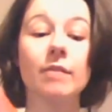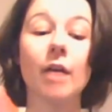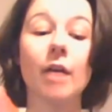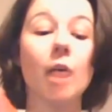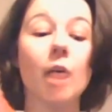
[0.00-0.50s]
I
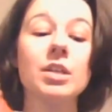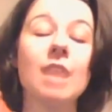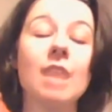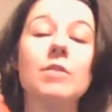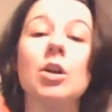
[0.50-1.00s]
was never
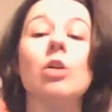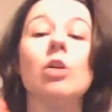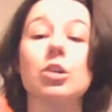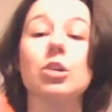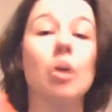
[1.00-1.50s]
told to
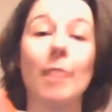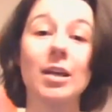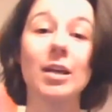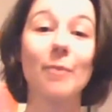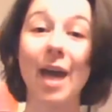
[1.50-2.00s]
not make
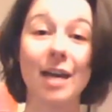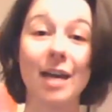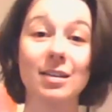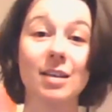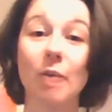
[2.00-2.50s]
a mess.
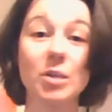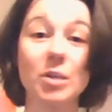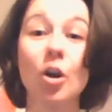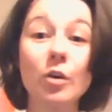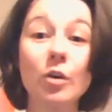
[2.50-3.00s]
I was
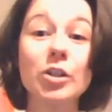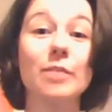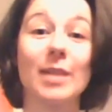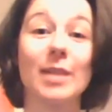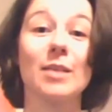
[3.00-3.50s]
encouraged to
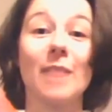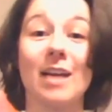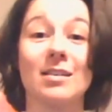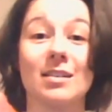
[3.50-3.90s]
make a mess.